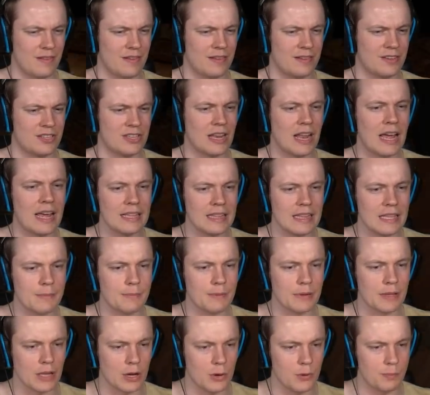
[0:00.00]
slightly
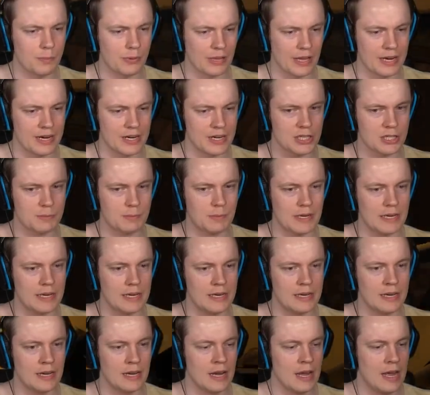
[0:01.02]
below player
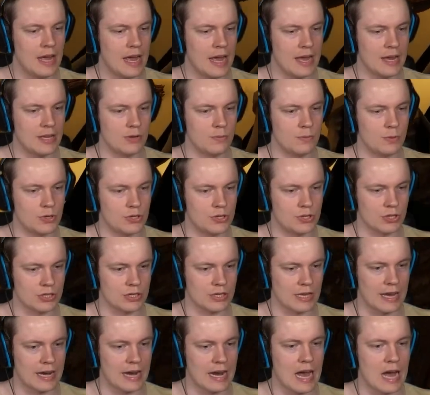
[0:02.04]
speed, and you would just,
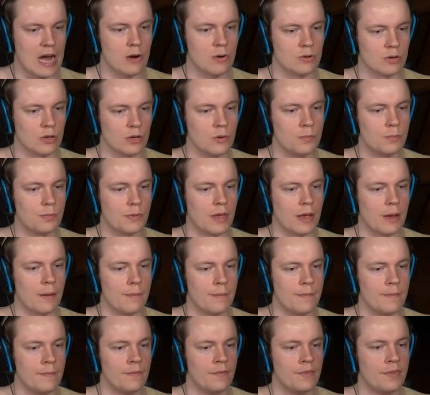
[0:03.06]
like, outloop them.
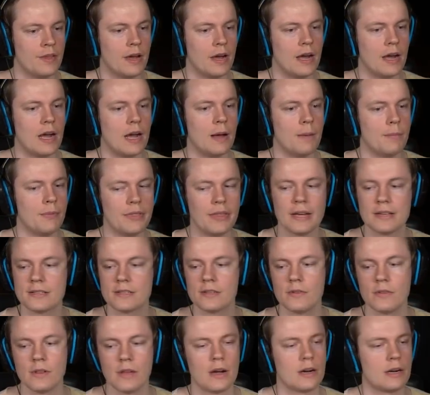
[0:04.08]
Uh, but that's
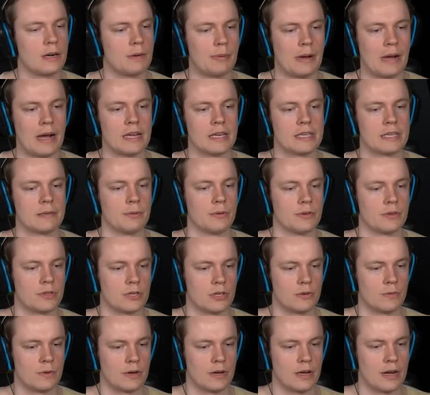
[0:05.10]
no longer possible, so
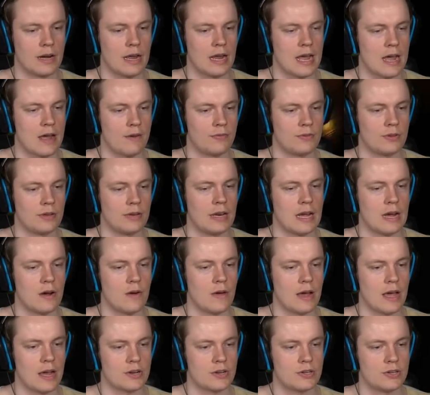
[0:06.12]
we're gonna have to now
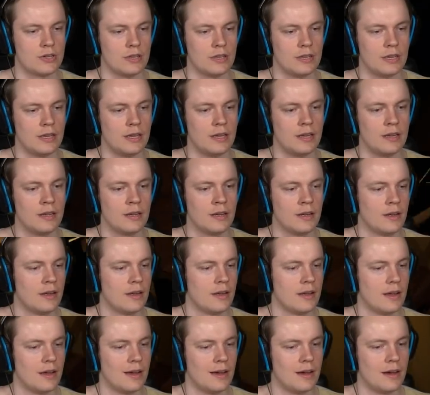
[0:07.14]
actually
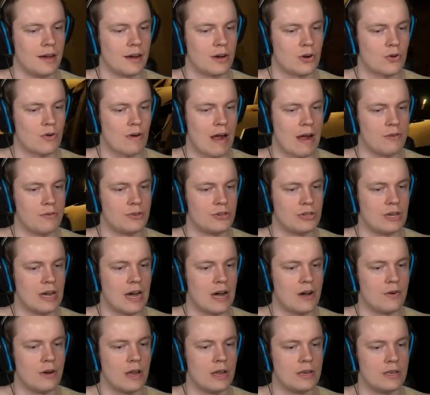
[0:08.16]
uh, crouch
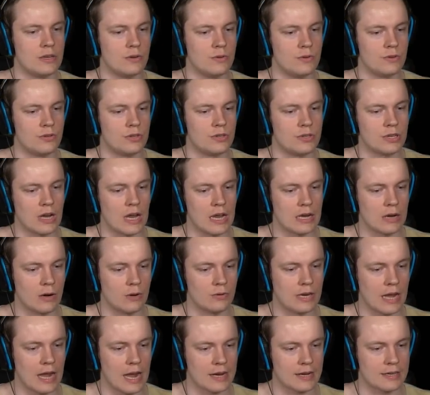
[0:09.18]
down and use psycho
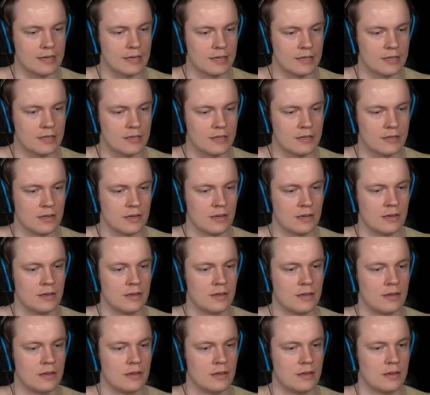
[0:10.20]
tactics.
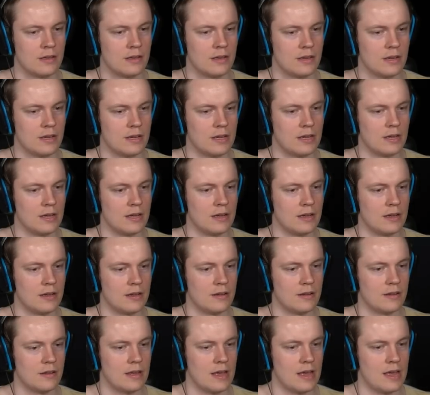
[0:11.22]
Uh,
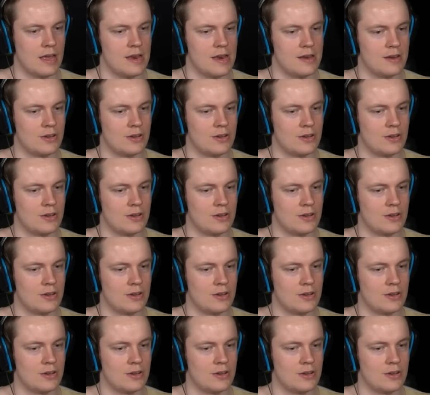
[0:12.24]
and